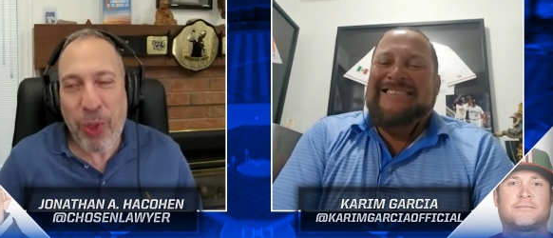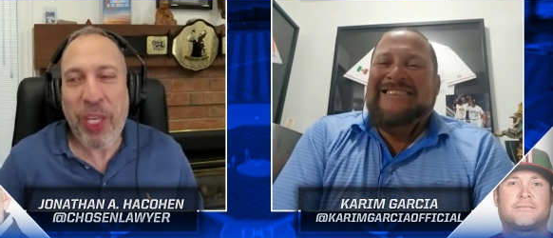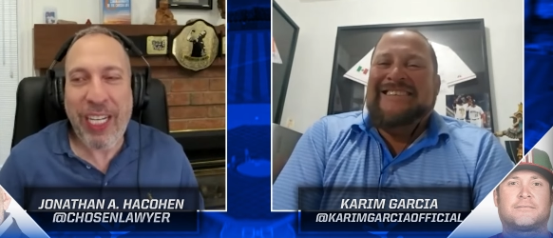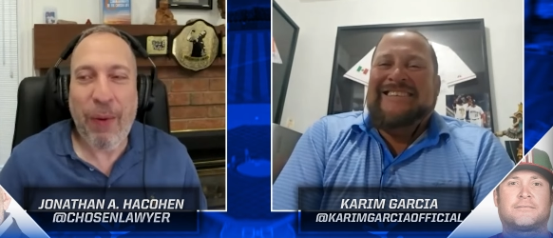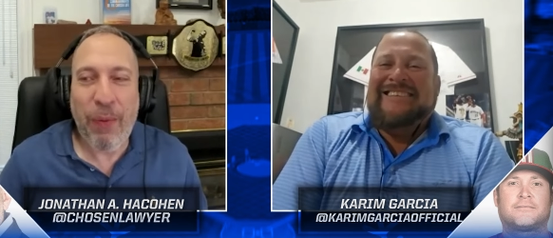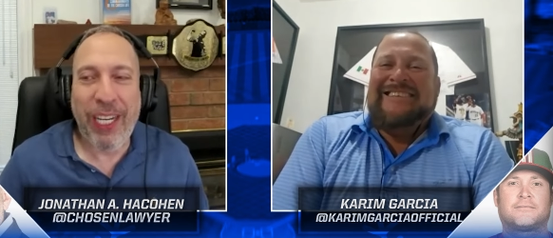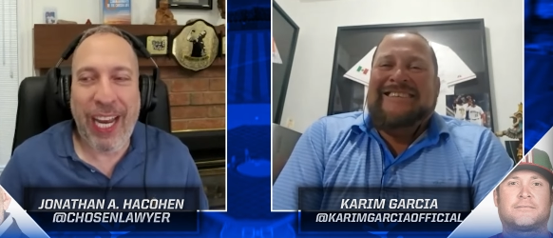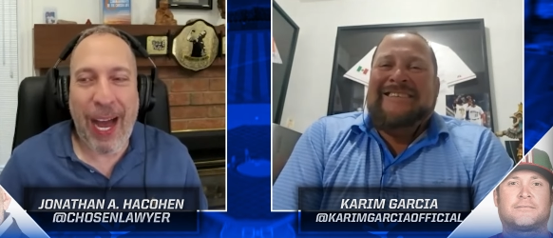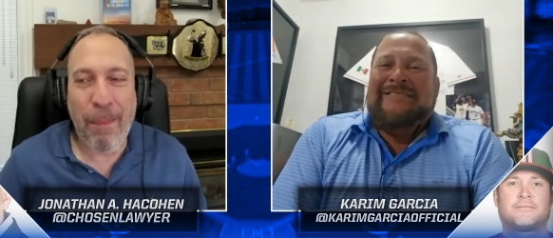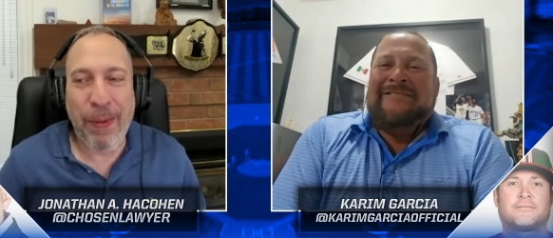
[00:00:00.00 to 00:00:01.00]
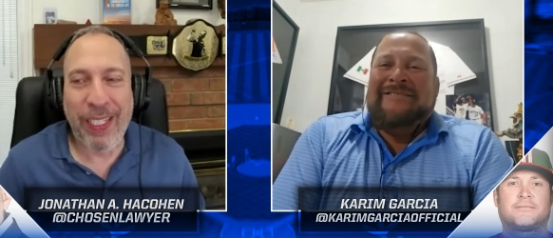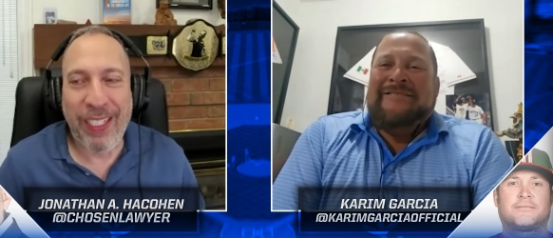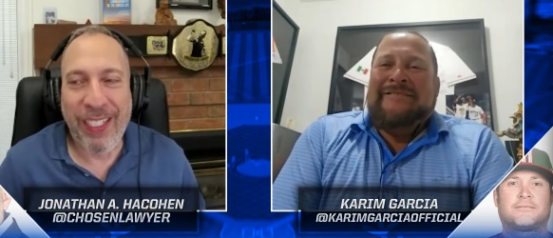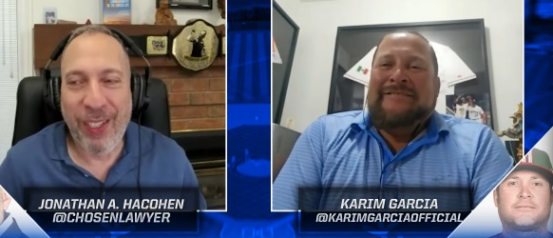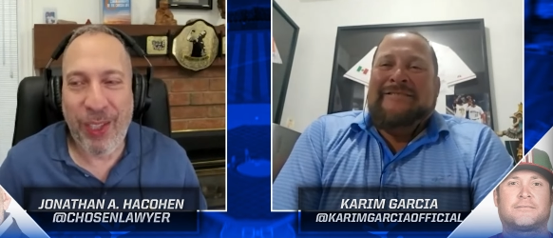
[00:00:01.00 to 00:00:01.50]
Speaker 1: you think that really
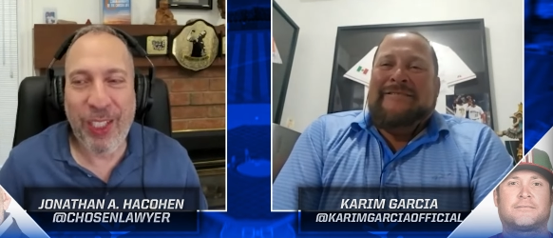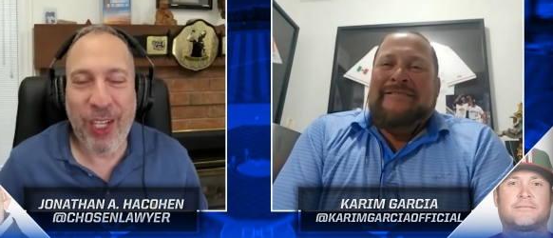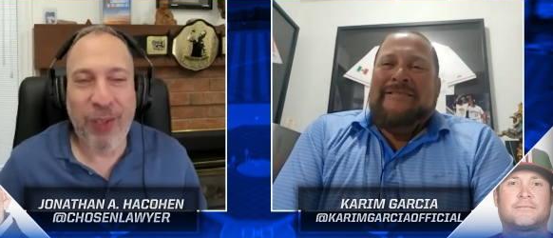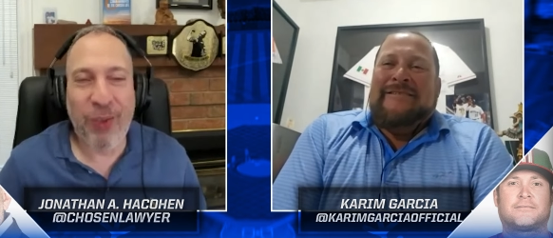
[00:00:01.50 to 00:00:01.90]
happened? Do you think